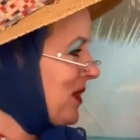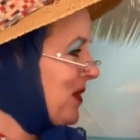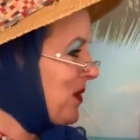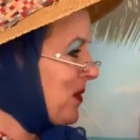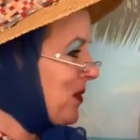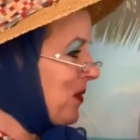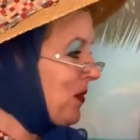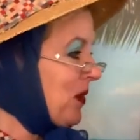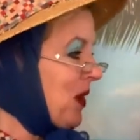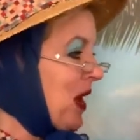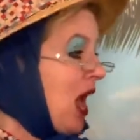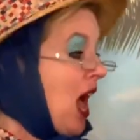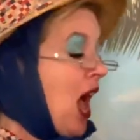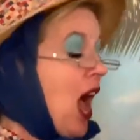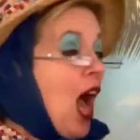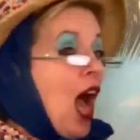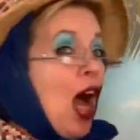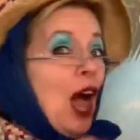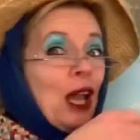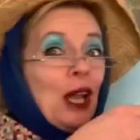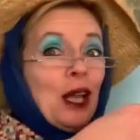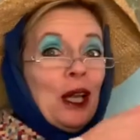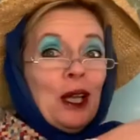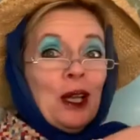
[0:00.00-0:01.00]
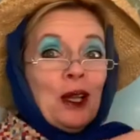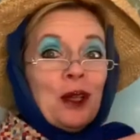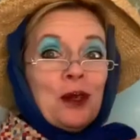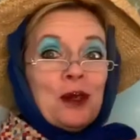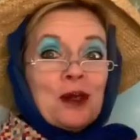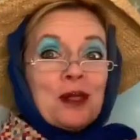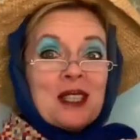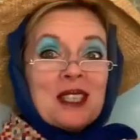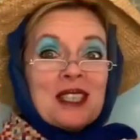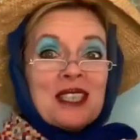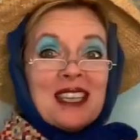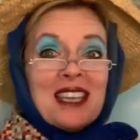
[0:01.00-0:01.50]
you.
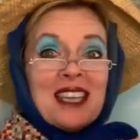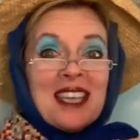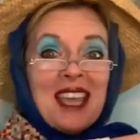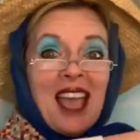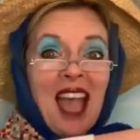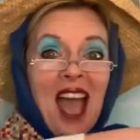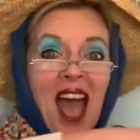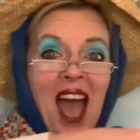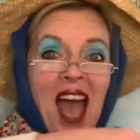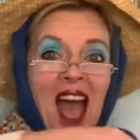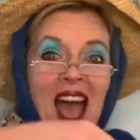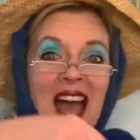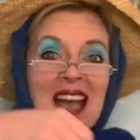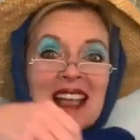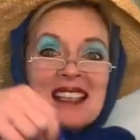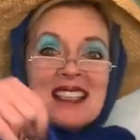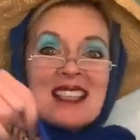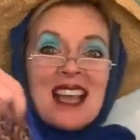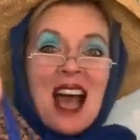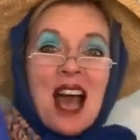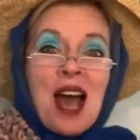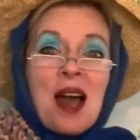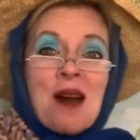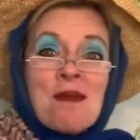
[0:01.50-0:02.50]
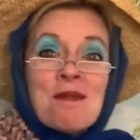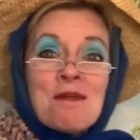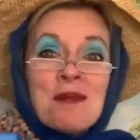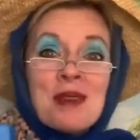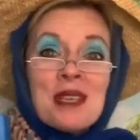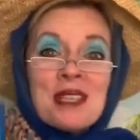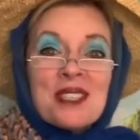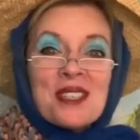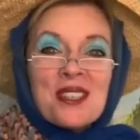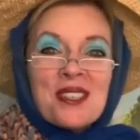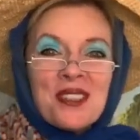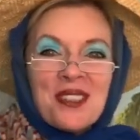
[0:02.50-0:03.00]
Lucy has a
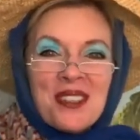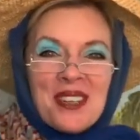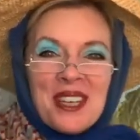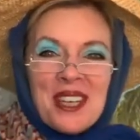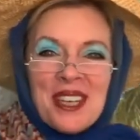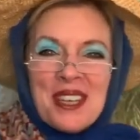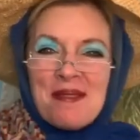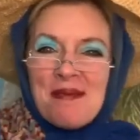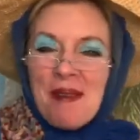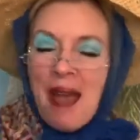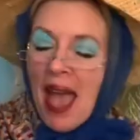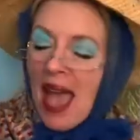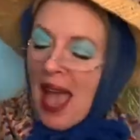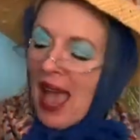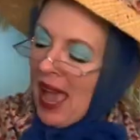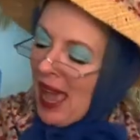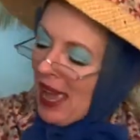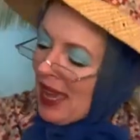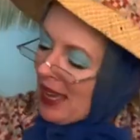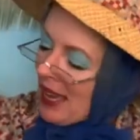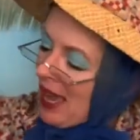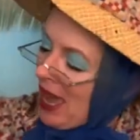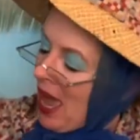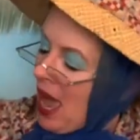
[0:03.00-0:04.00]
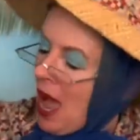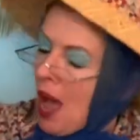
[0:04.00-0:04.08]
mystery bag,